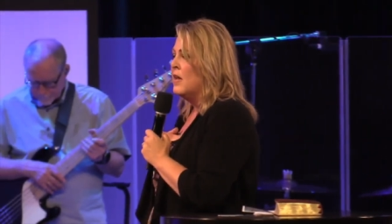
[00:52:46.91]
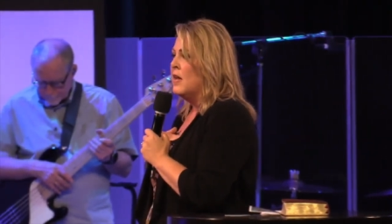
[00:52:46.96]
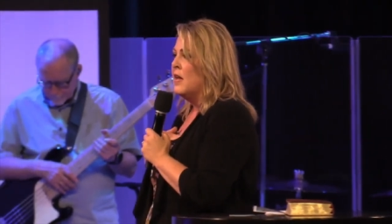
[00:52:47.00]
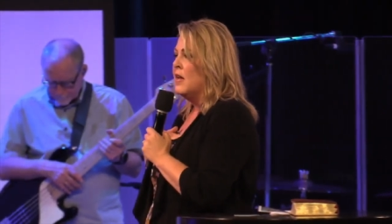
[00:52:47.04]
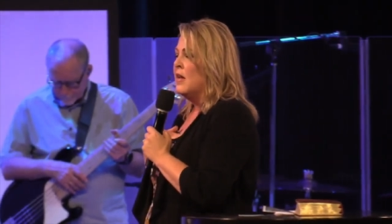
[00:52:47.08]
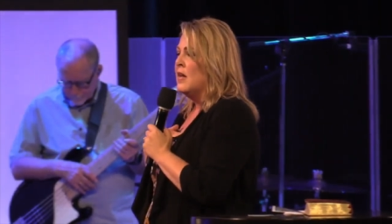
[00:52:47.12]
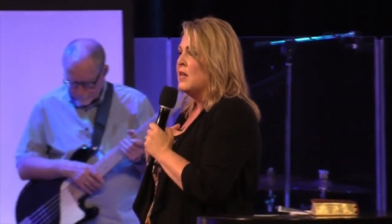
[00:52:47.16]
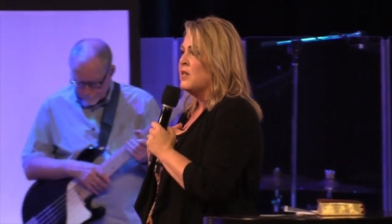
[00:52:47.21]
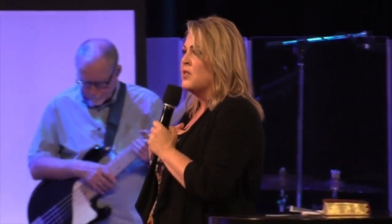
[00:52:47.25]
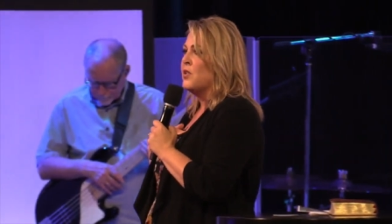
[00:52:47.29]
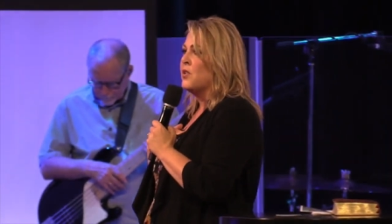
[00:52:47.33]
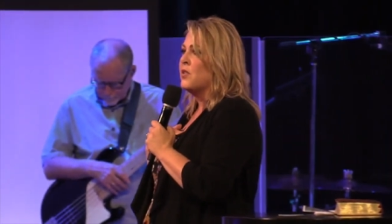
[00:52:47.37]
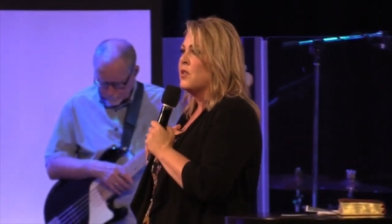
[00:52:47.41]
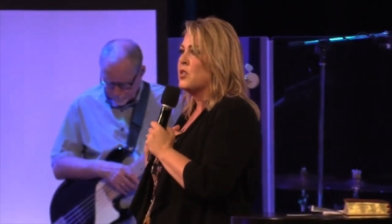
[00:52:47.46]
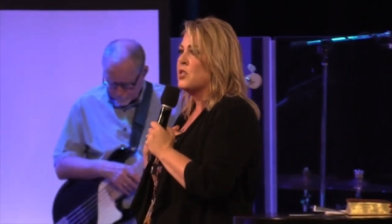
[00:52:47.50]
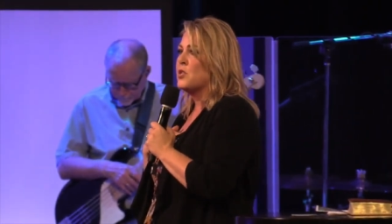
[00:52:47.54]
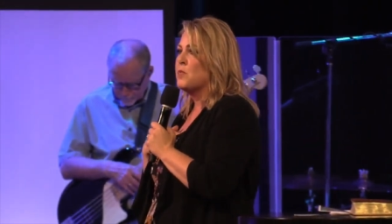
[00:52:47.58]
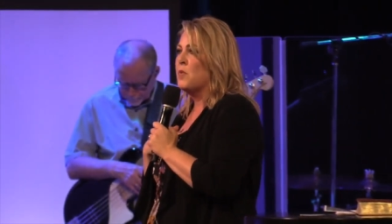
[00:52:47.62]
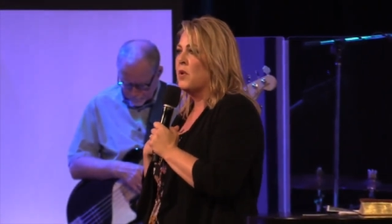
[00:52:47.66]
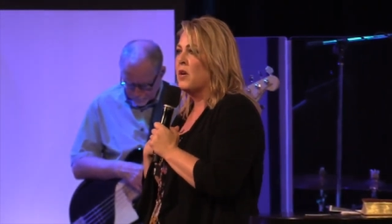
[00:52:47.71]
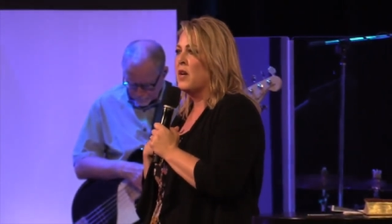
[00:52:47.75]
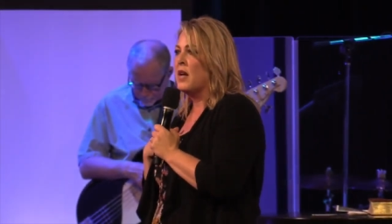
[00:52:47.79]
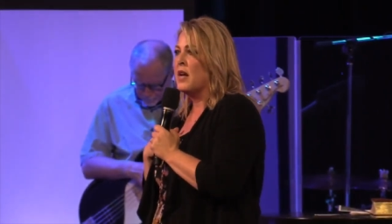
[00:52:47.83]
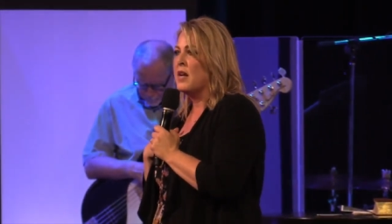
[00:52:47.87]
And so this
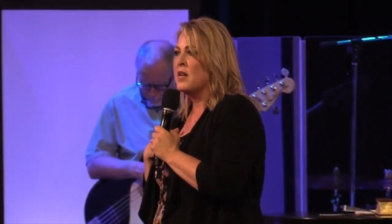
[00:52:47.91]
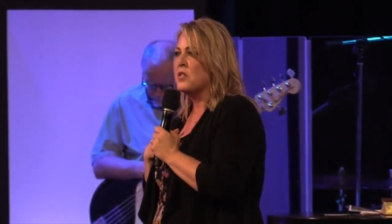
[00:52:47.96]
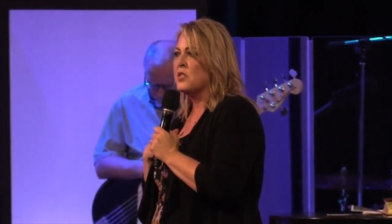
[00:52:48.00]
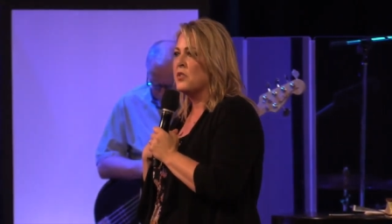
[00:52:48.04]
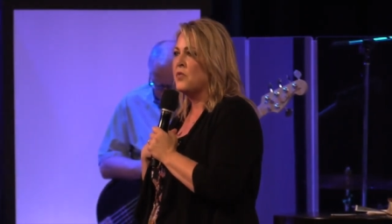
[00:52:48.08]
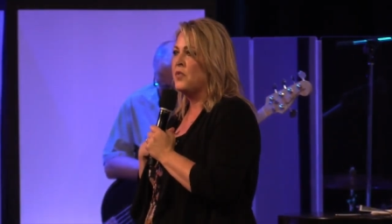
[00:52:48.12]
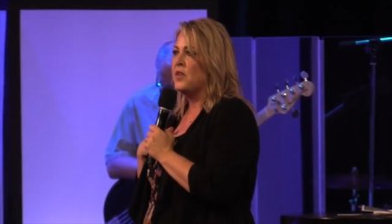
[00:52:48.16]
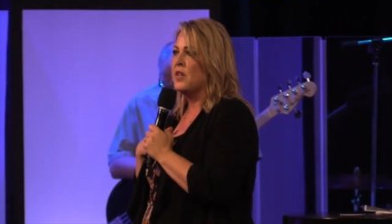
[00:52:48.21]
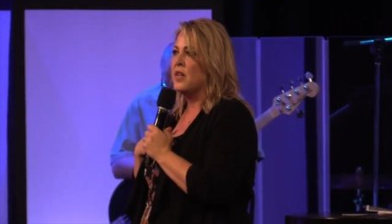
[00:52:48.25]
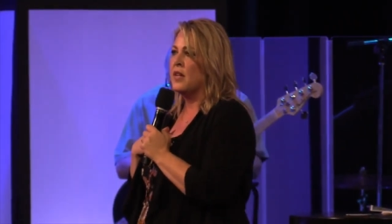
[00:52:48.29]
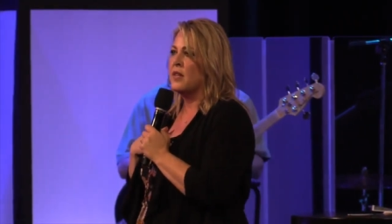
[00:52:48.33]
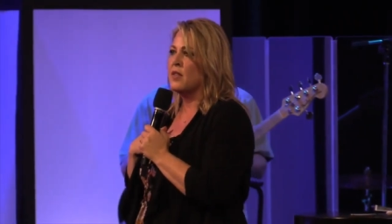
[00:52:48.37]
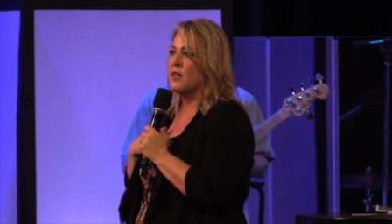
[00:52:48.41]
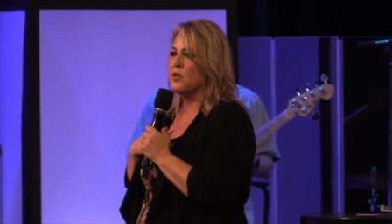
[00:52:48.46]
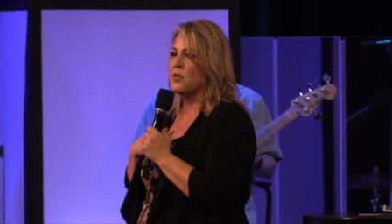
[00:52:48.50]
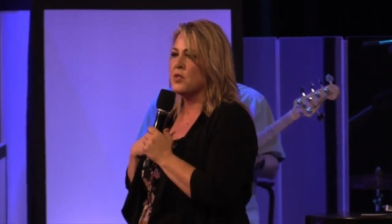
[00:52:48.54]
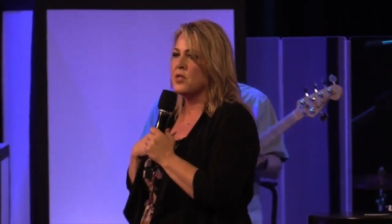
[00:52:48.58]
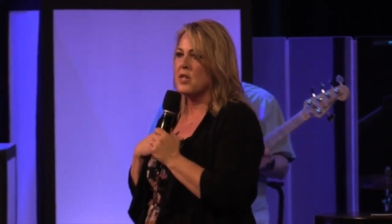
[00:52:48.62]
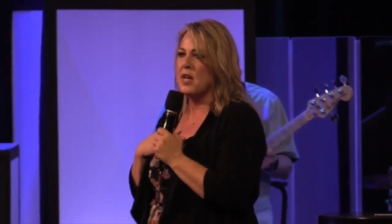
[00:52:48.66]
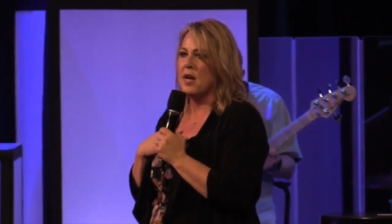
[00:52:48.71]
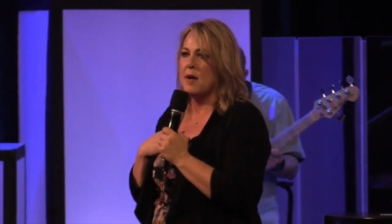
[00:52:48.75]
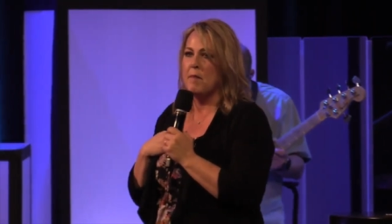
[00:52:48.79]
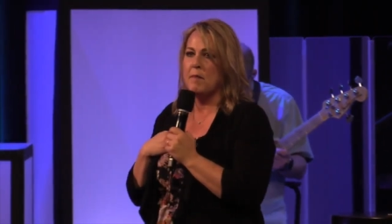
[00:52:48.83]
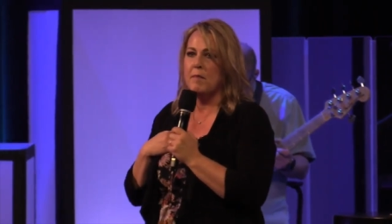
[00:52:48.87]
morning, I just feel like there's
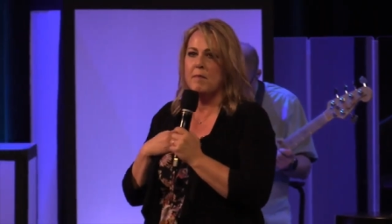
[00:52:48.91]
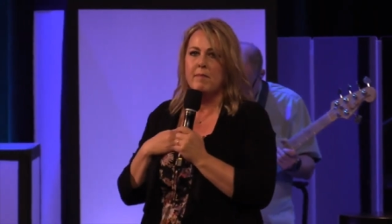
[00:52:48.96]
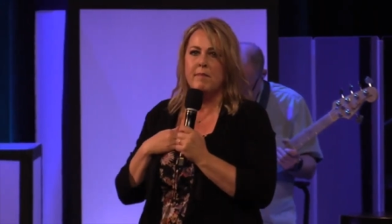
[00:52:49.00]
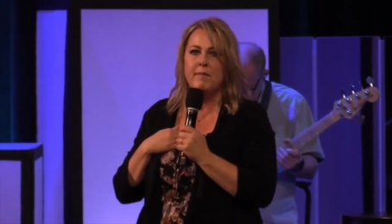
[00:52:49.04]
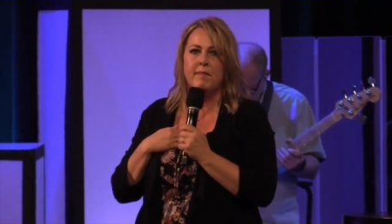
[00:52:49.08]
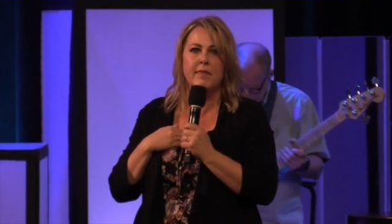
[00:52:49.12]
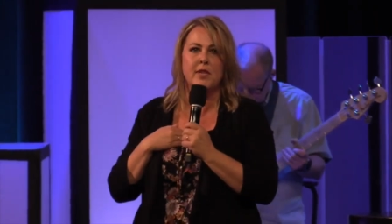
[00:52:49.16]
some,